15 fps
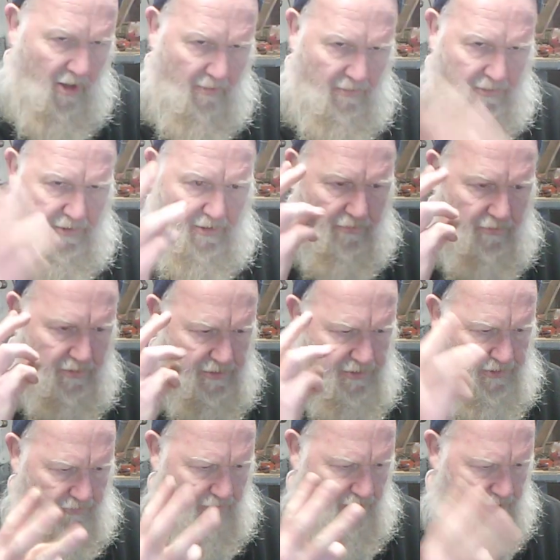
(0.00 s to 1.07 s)
But there was
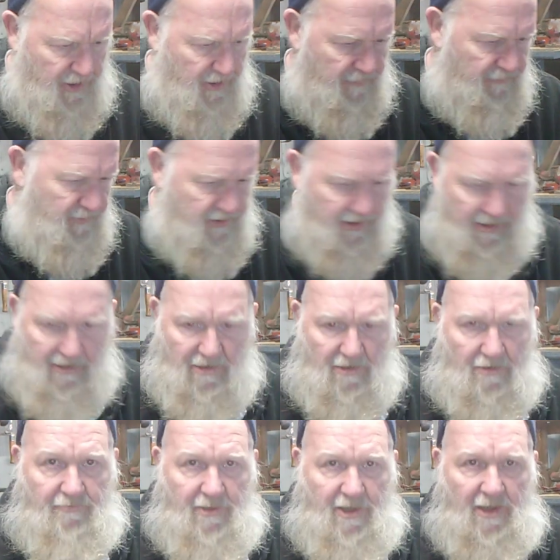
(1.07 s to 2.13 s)
three particular
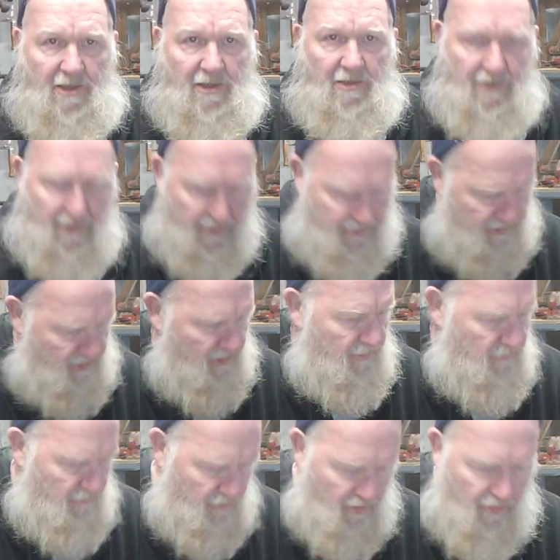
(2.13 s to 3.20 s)
men that,
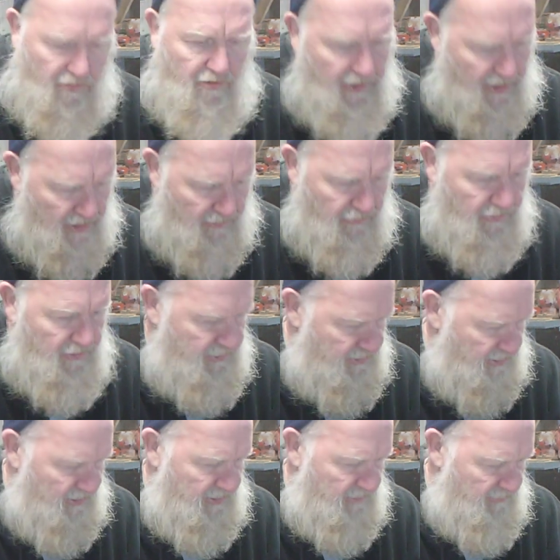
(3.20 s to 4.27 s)
real quick, I want to
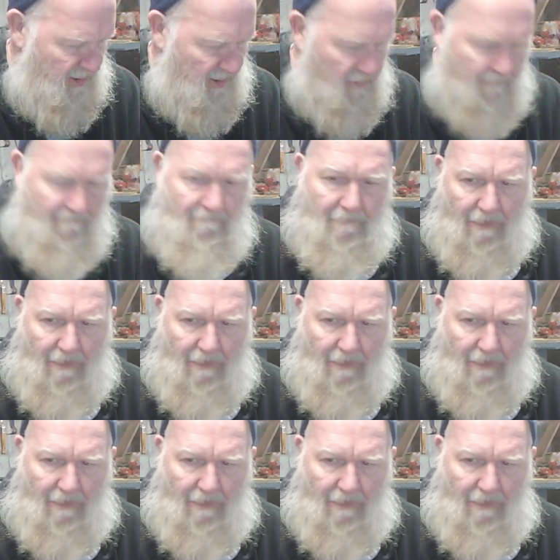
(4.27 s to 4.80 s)
tell you about.